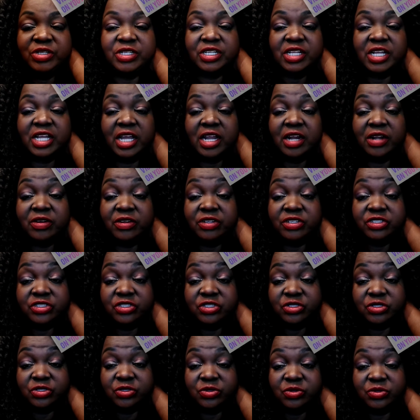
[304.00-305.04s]
encourage
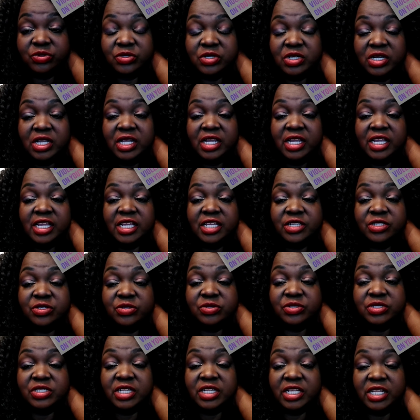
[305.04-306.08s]
you and
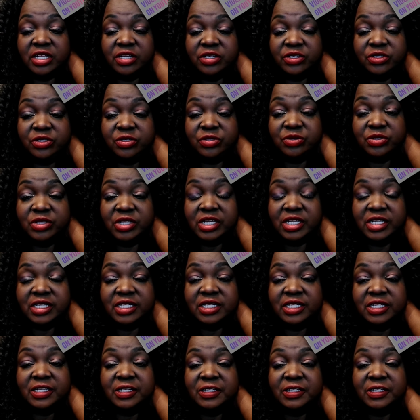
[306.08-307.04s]
to tell you that